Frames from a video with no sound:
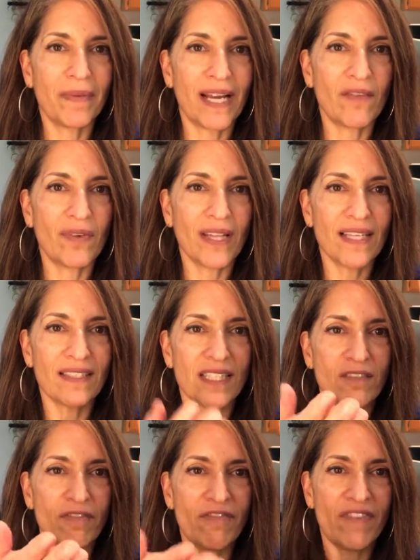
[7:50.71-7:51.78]
but I realized
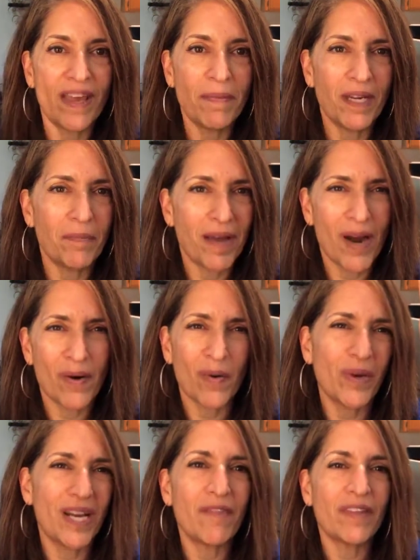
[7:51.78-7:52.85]
this feminine power,
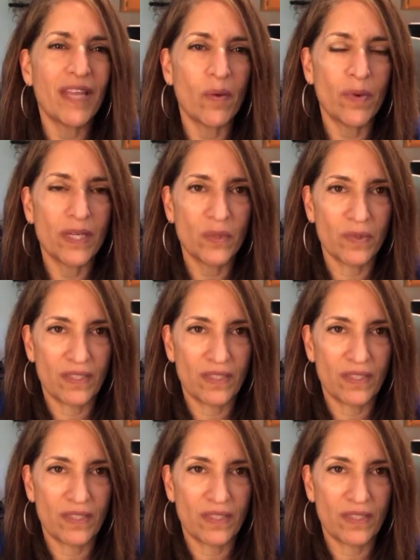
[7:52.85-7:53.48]
whatever that was,